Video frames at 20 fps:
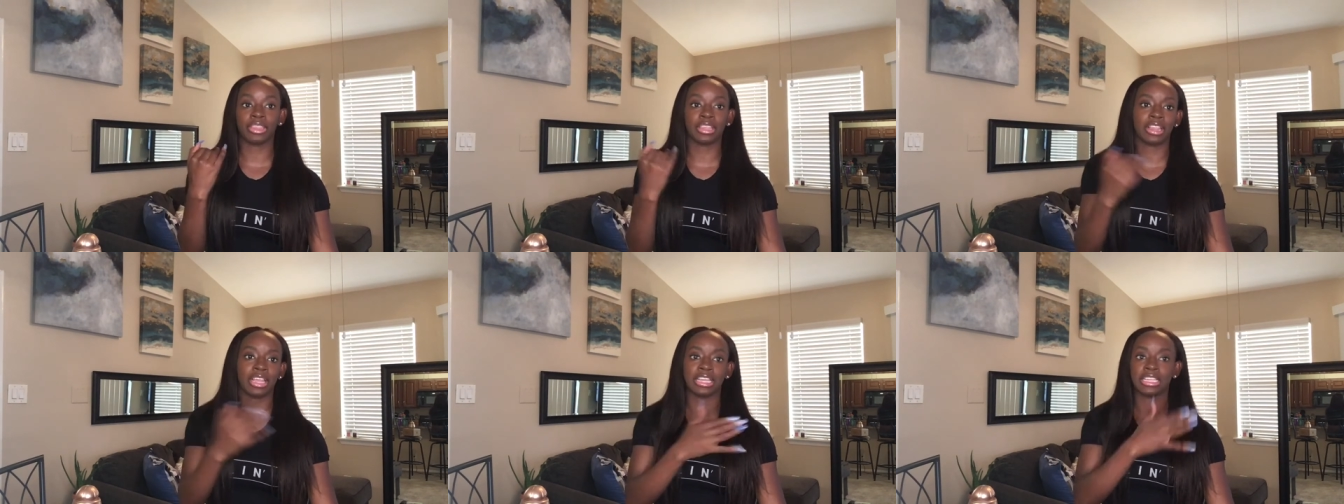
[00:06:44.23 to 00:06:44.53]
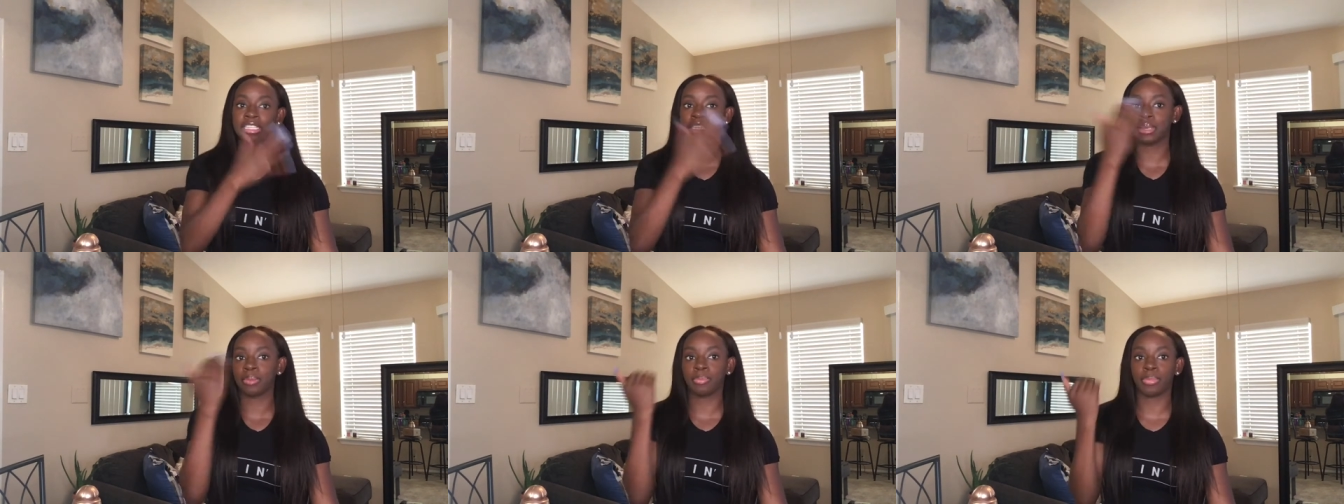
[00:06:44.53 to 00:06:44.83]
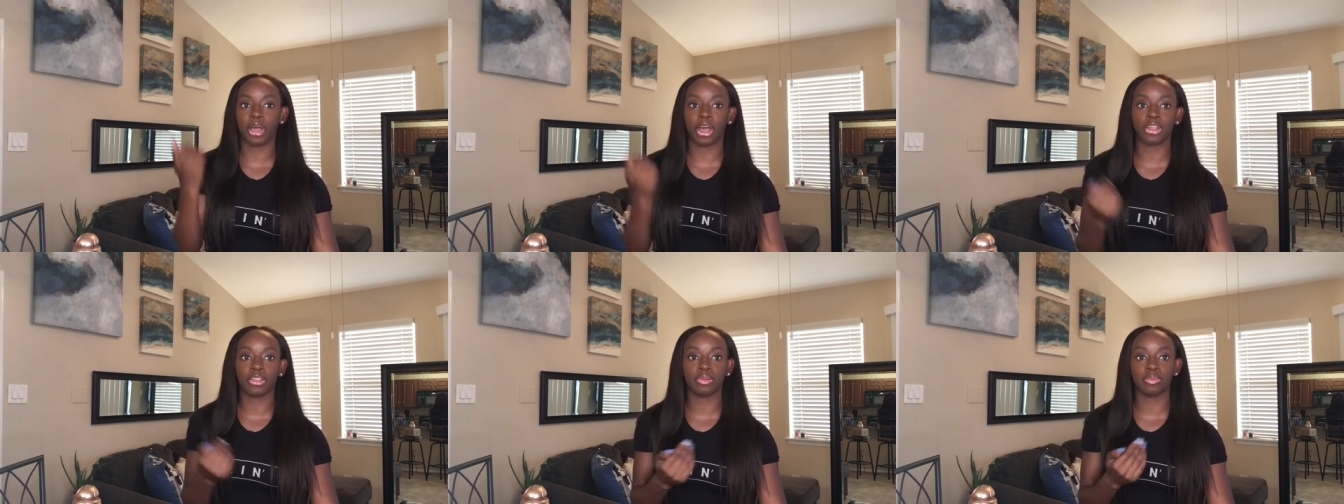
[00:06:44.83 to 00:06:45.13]
Like, it didn't
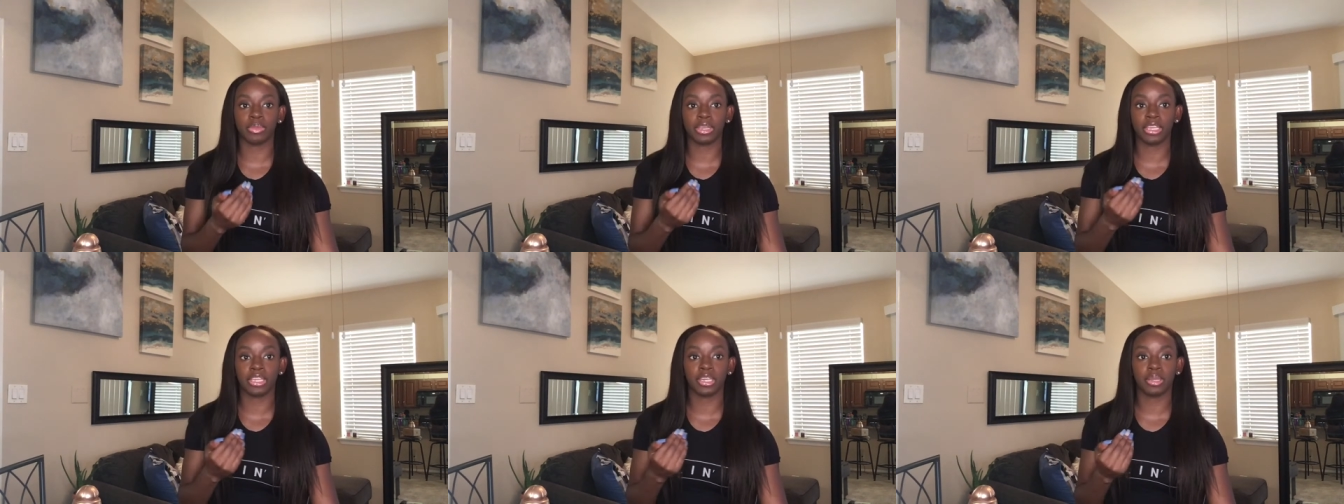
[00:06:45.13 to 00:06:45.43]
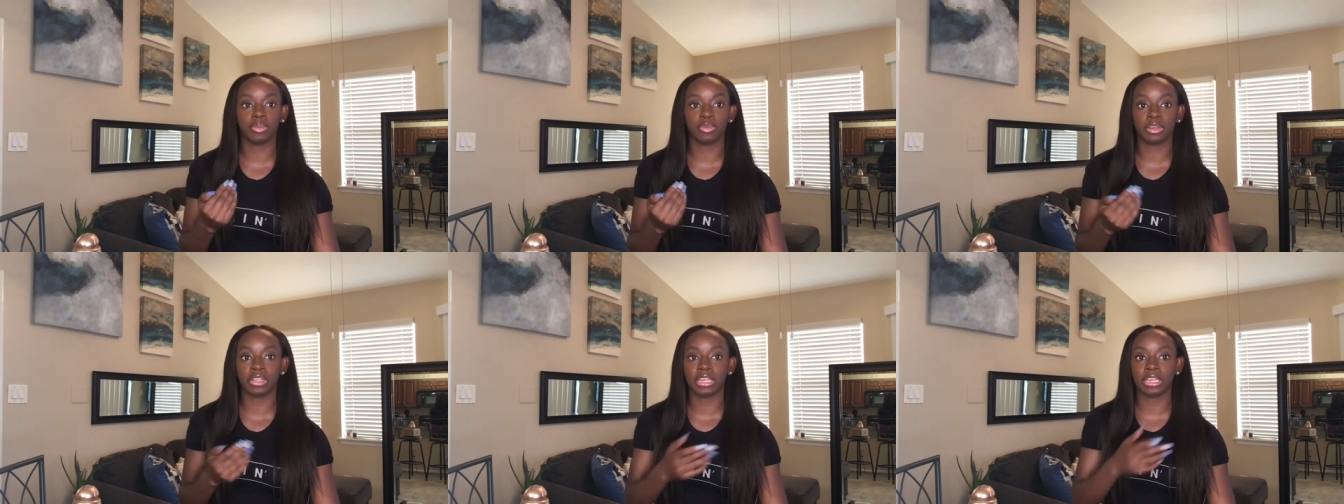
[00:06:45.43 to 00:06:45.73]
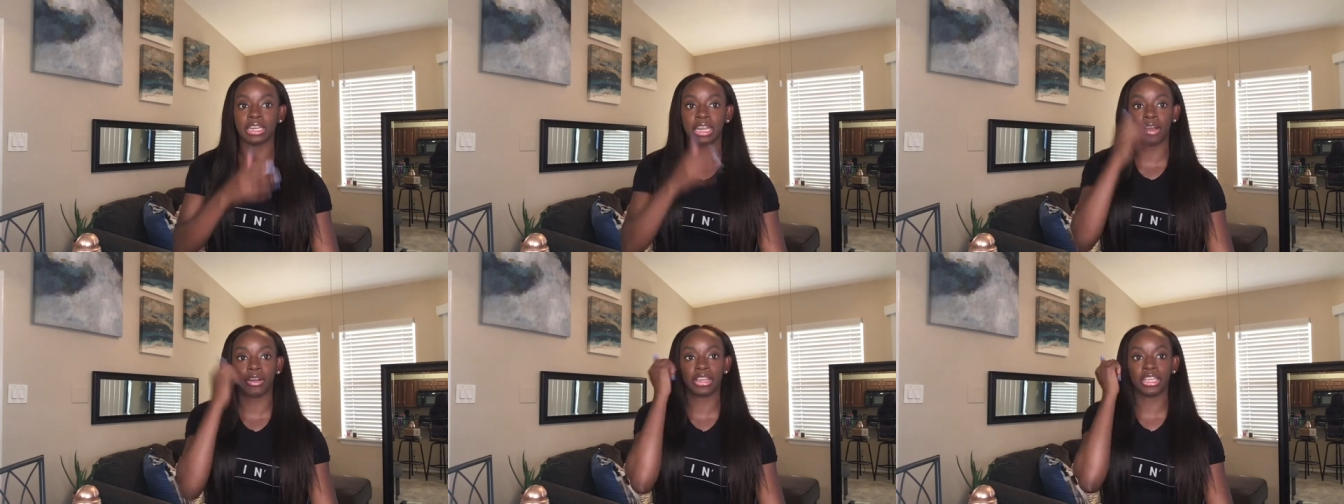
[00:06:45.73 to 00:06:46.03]
bother me anymore. Like,
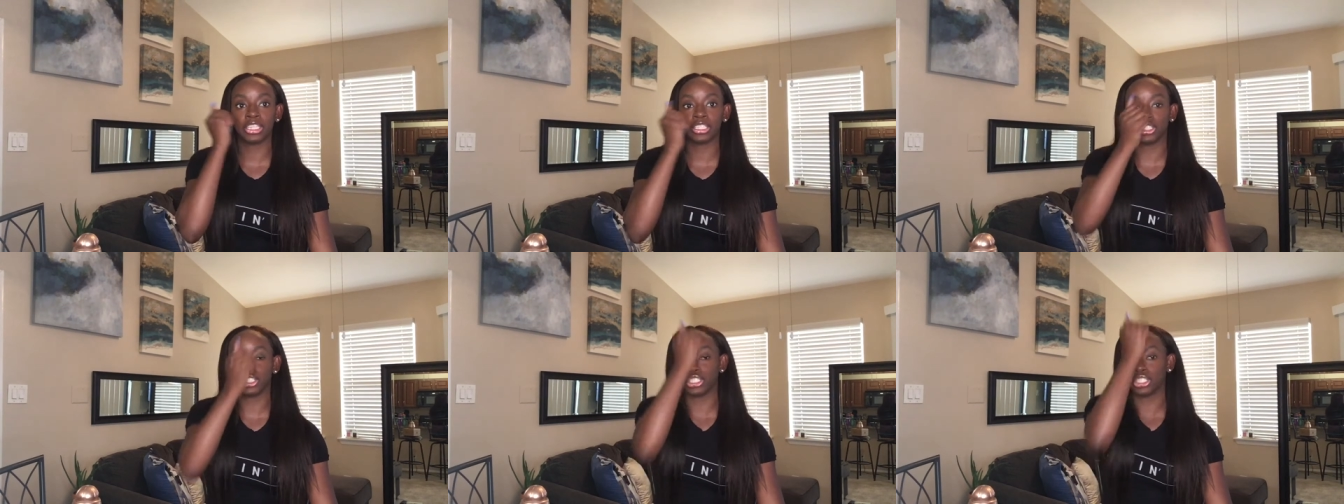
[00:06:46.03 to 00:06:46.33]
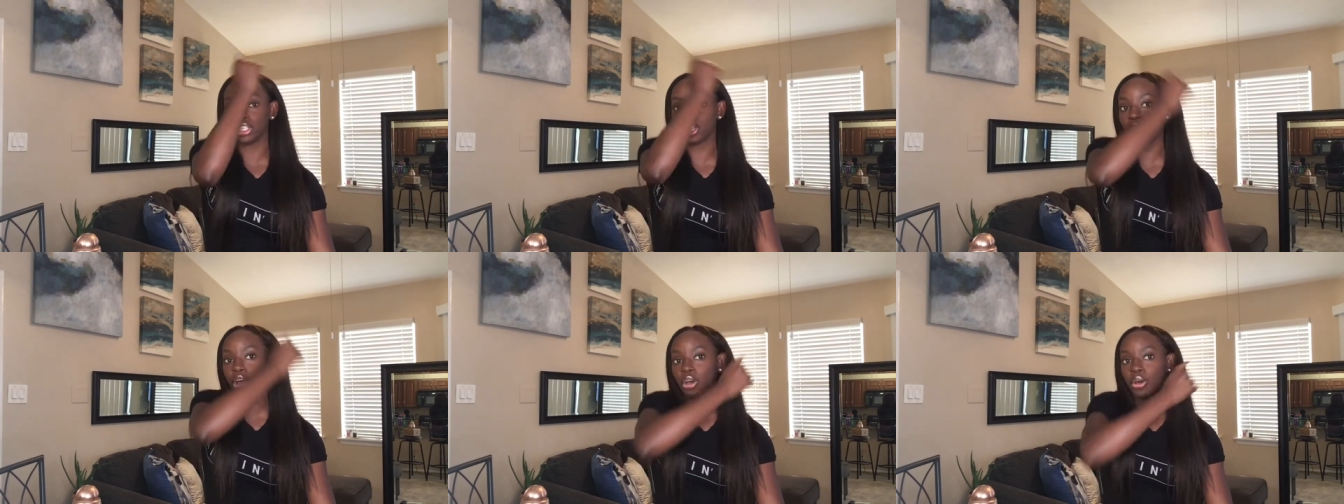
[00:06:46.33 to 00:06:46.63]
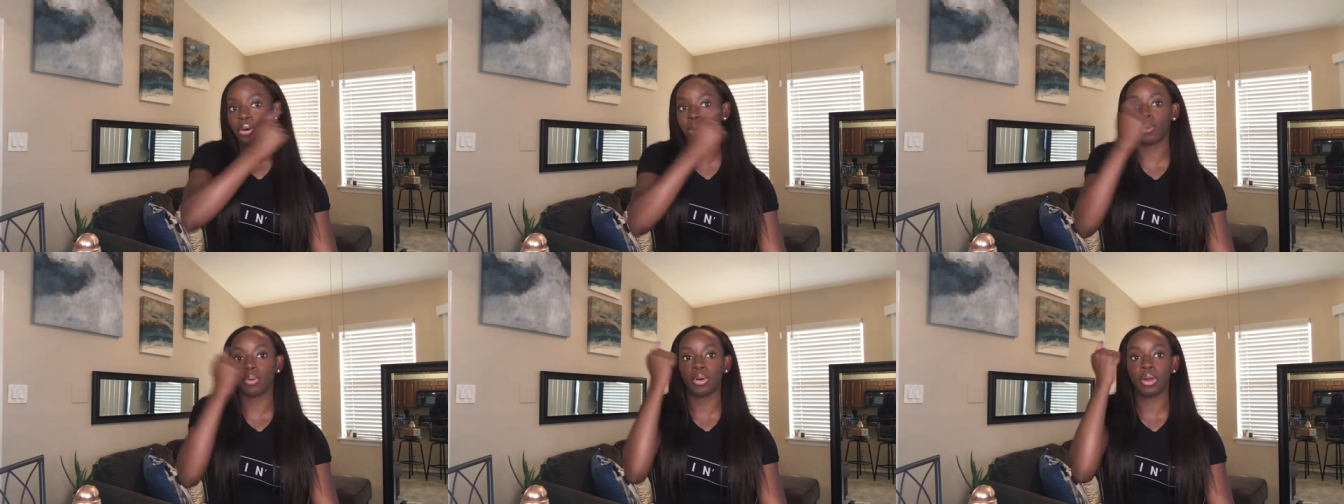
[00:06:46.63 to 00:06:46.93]
now I can just
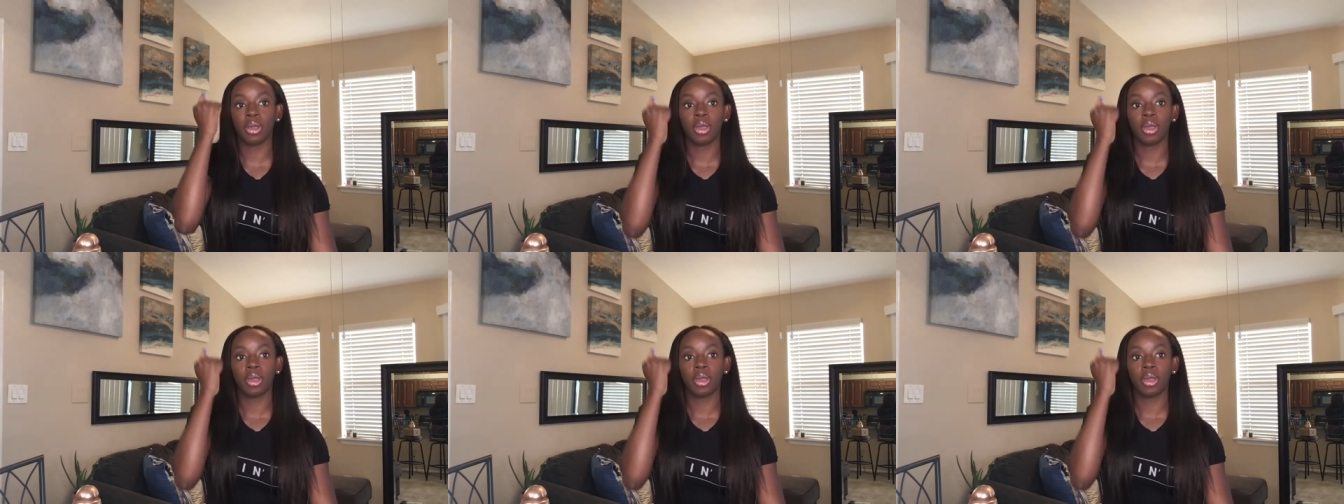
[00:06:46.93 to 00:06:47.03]
go